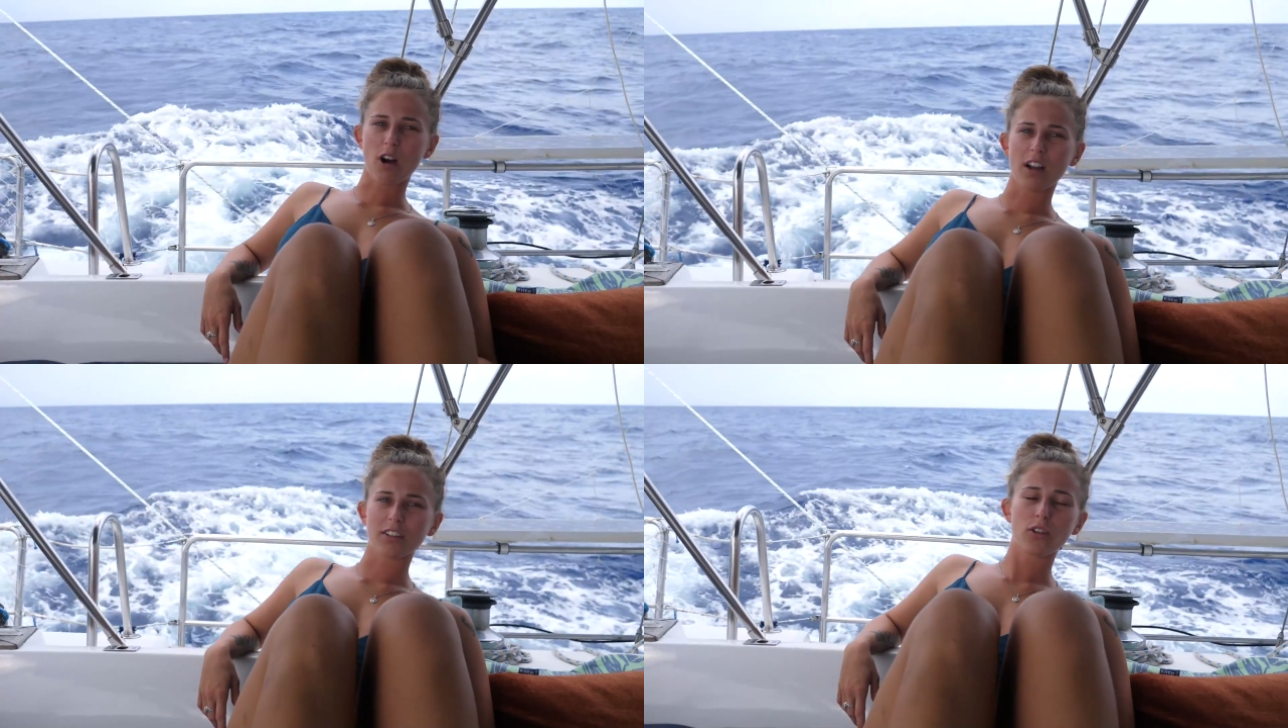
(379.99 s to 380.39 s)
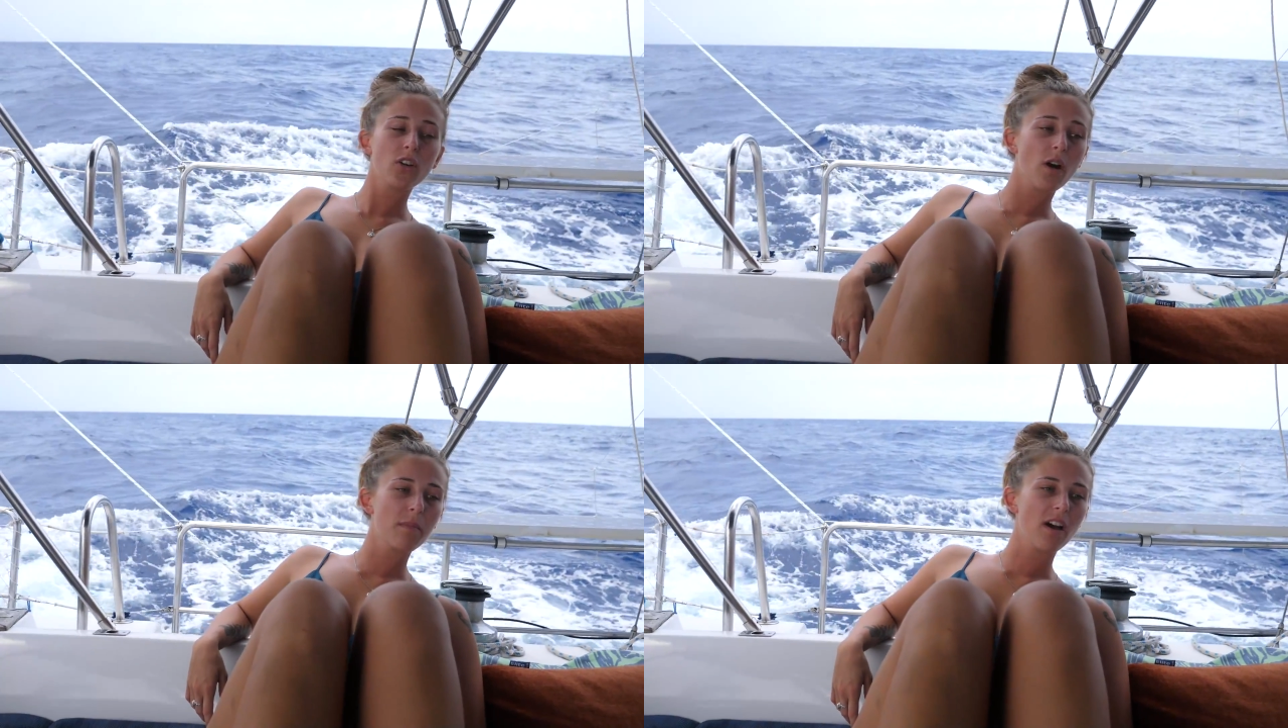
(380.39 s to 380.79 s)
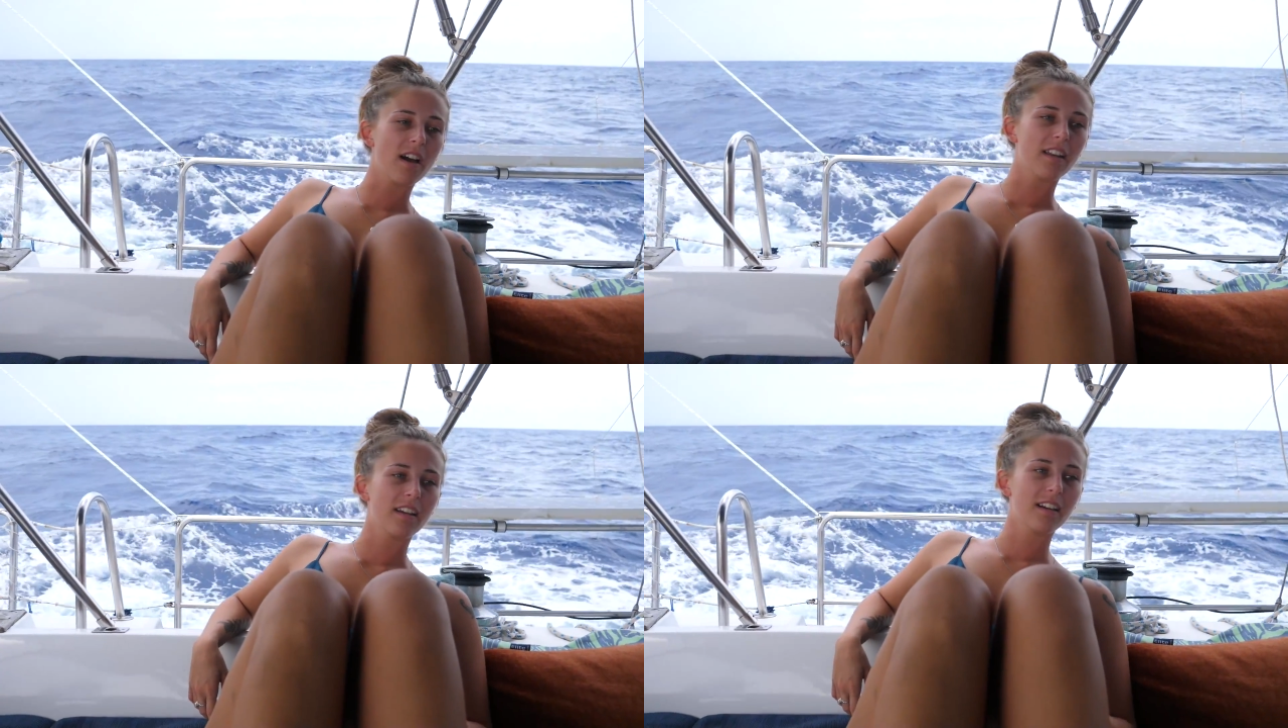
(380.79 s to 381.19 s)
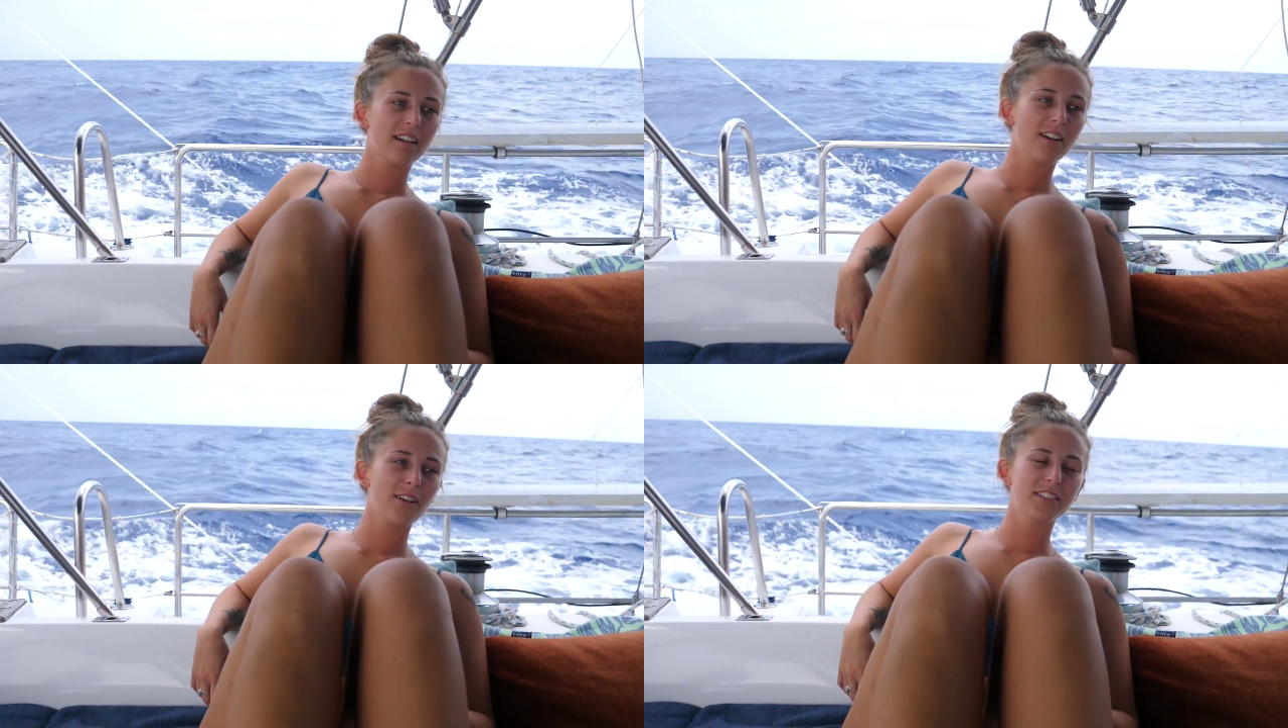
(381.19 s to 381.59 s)
watch, or no, I'm not.
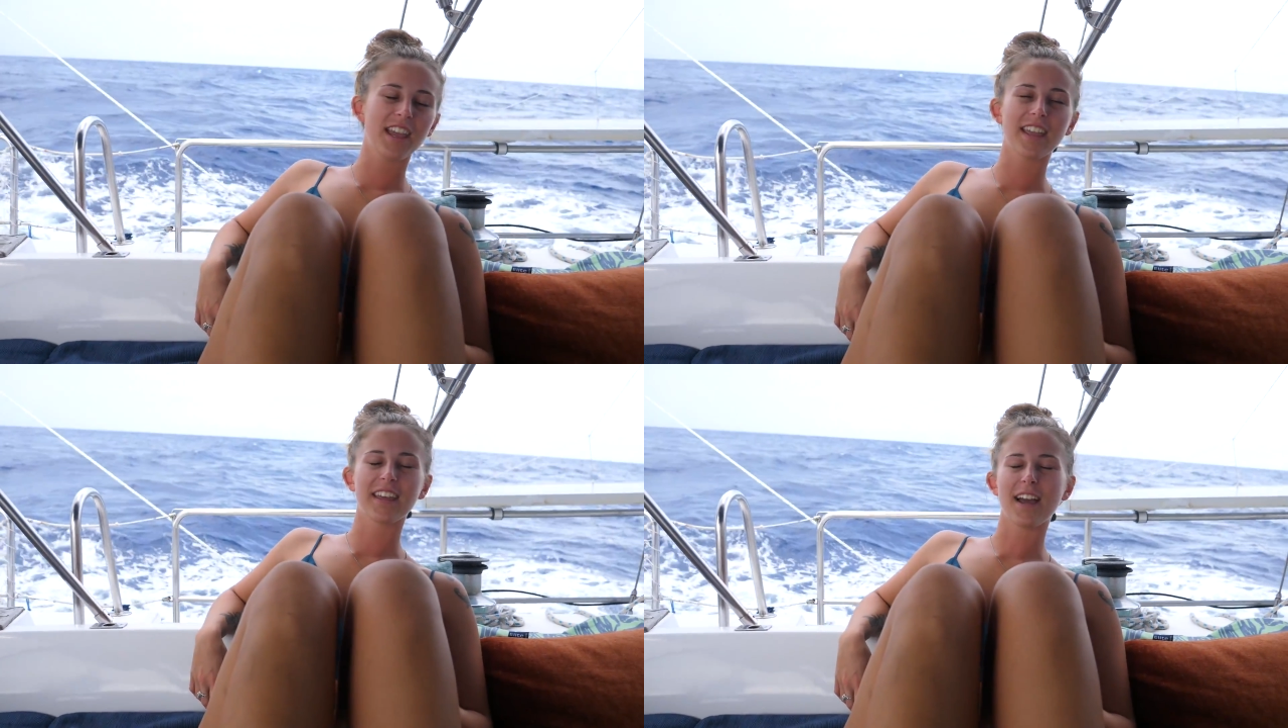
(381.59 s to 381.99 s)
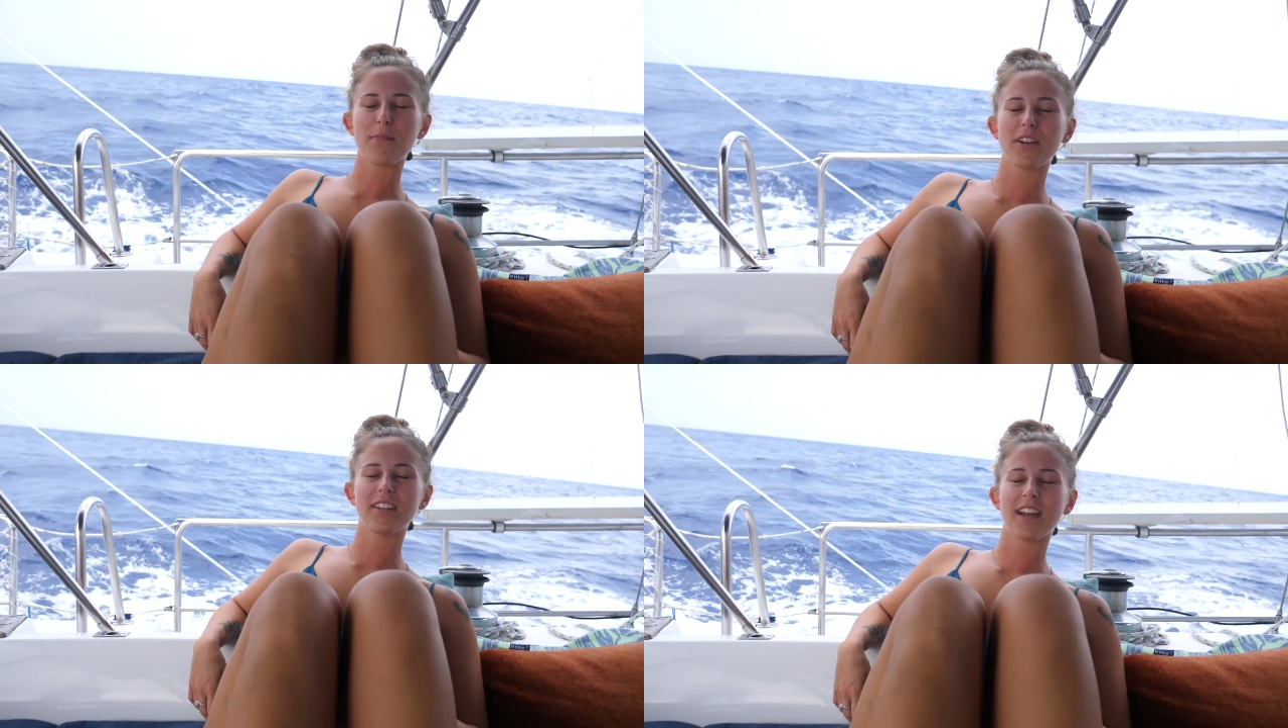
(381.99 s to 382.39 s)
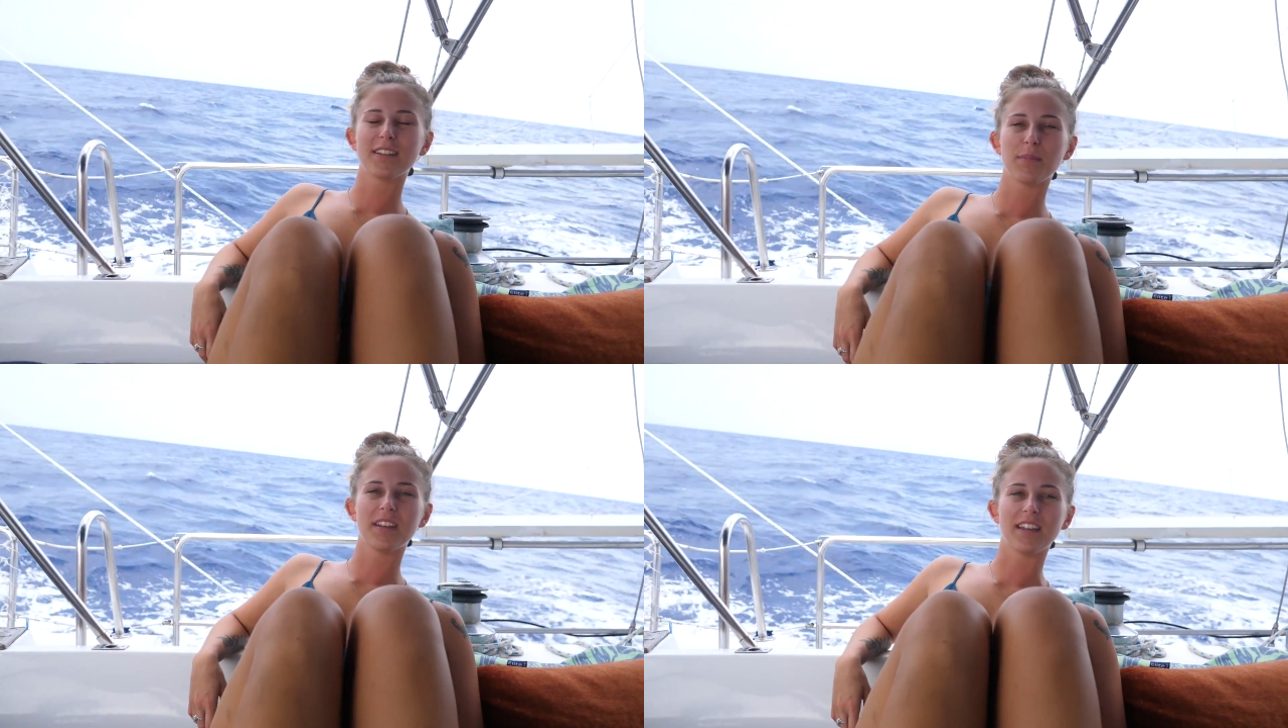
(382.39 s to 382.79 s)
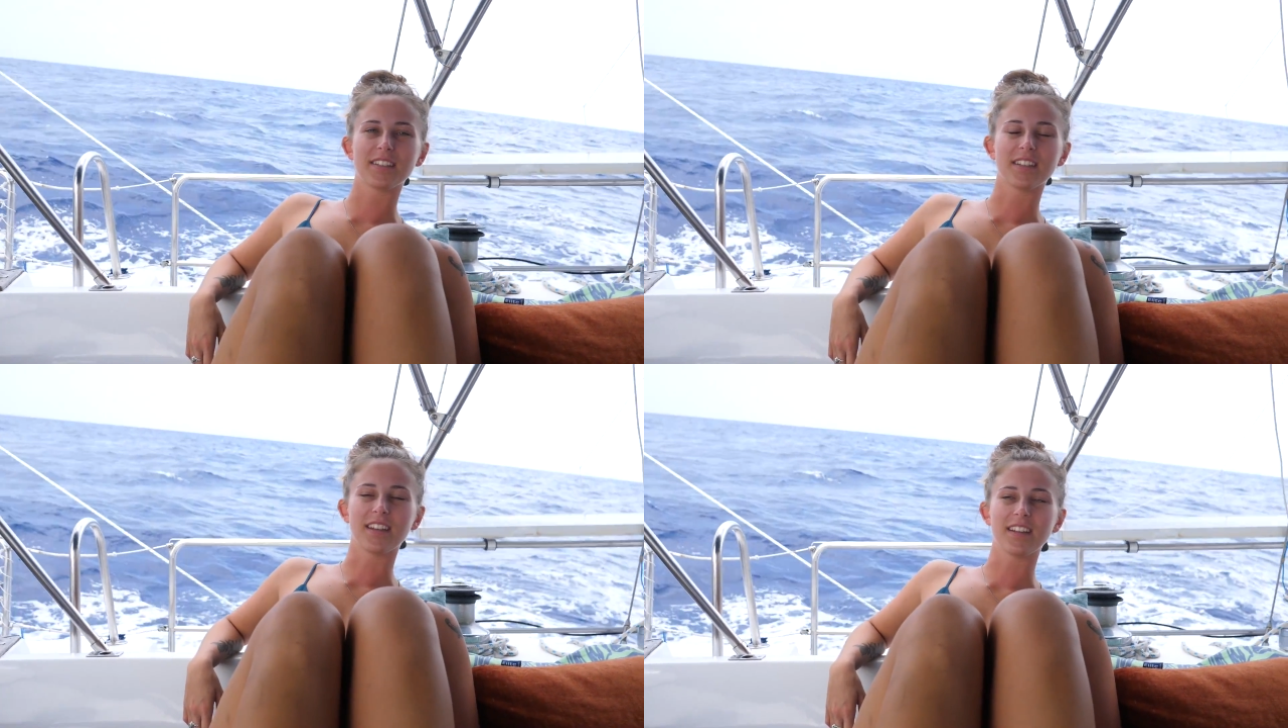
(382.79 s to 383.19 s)
Oh, dang it, I'm on 9 to midnight
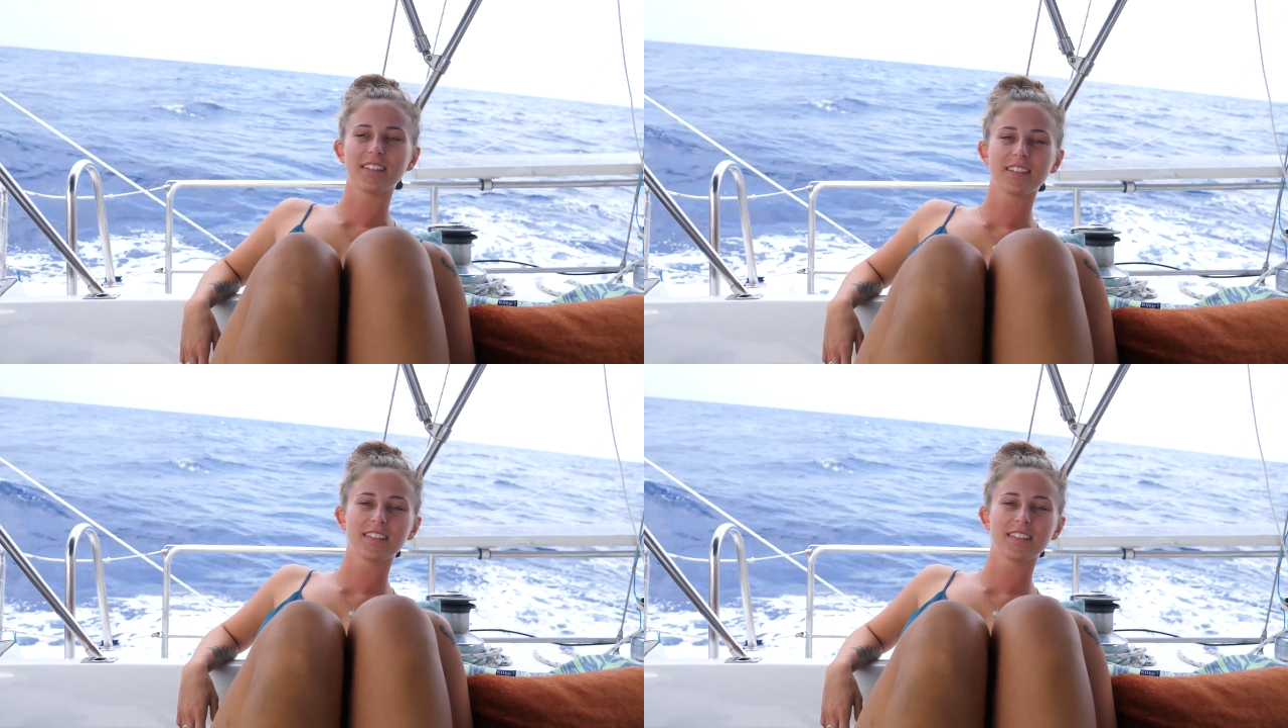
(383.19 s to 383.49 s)
tonight.